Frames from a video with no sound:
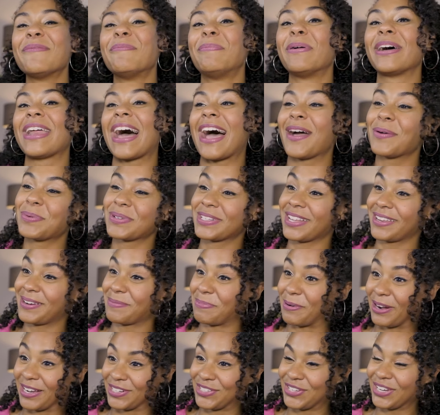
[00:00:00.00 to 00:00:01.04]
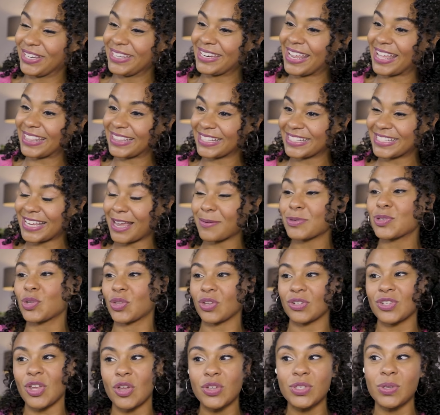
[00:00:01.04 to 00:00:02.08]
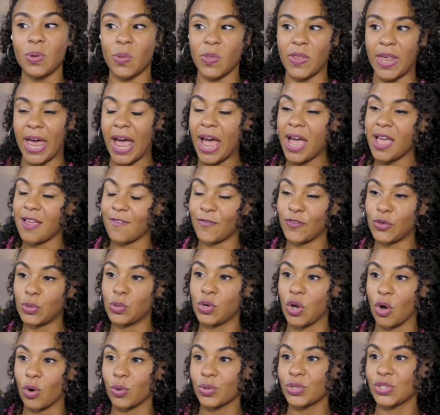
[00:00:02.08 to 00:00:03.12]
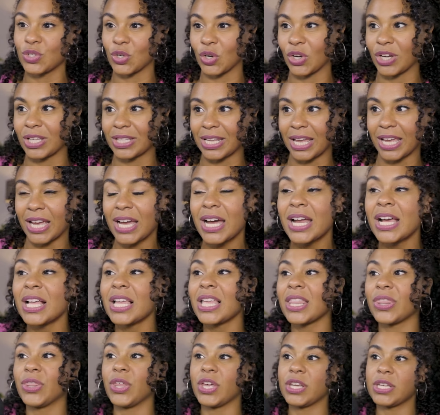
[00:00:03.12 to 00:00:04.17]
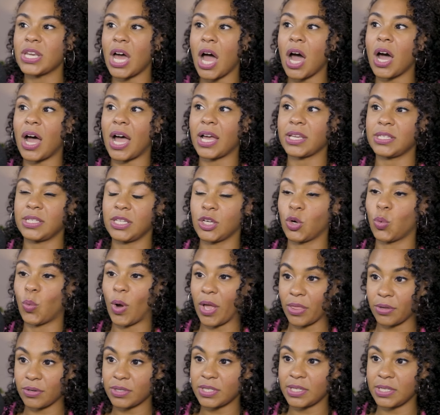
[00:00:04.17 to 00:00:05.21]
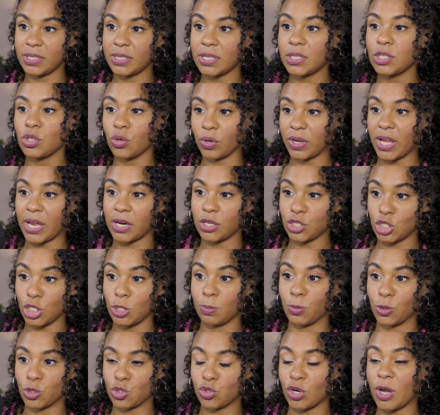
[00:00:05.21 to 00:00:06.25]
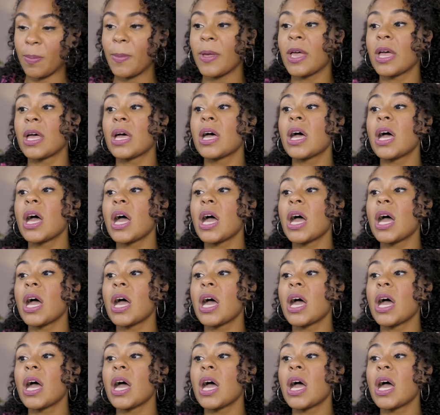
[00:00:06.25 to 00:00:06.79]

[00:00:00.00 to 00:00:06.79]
but I was on a budget at the time. So there's also that. If you go during, like, the not ideal weather yeah. season, you'll get a okay. cheaper trip. Mm-hmm.